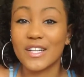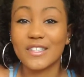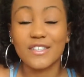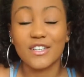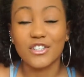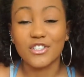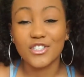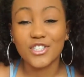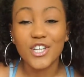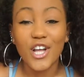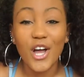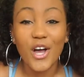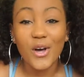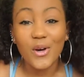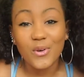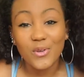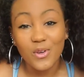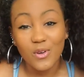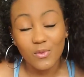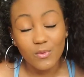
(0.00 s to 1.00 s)
It's gonna
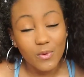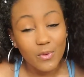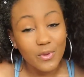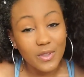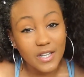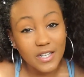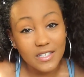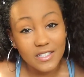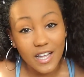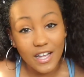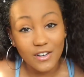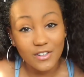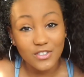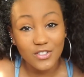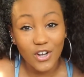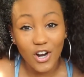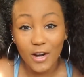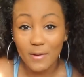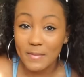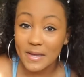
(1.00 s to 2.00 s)
show. You can ruin the designer's
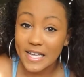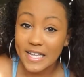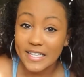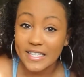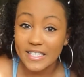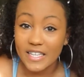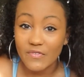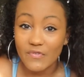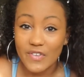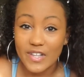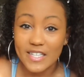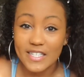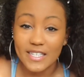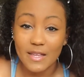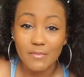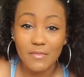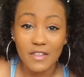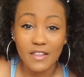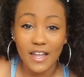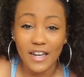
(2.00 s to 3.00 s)
garments. If it's
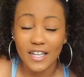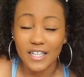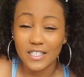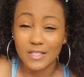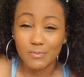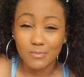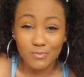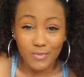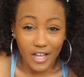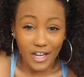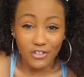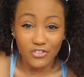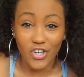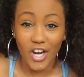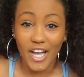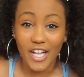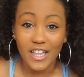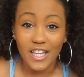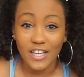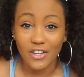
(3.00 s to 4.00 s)
something that needs like
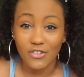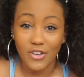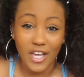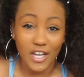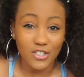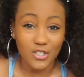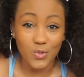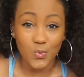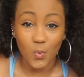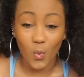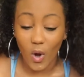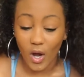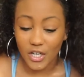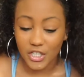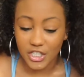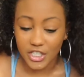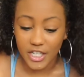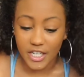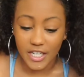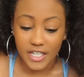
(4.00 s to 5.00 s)
dry clean, you can't just
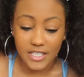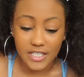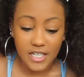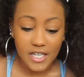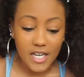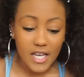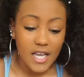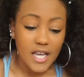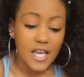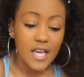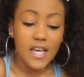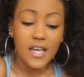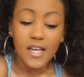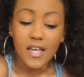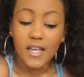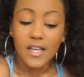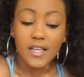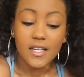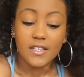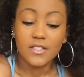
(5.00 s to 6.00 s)
wash it.
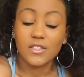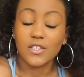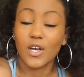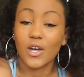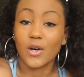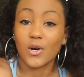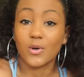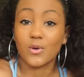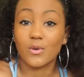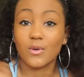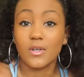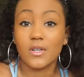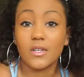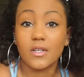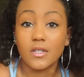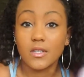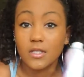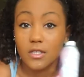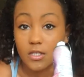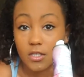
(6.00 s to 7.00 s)
So
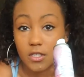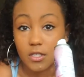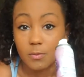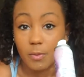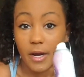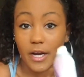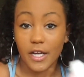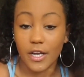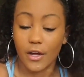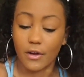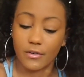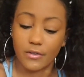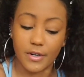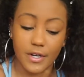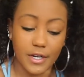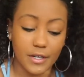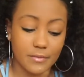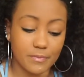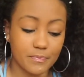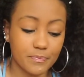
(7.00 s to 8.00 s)
spray
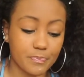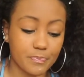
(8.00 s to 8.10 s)
deodorant.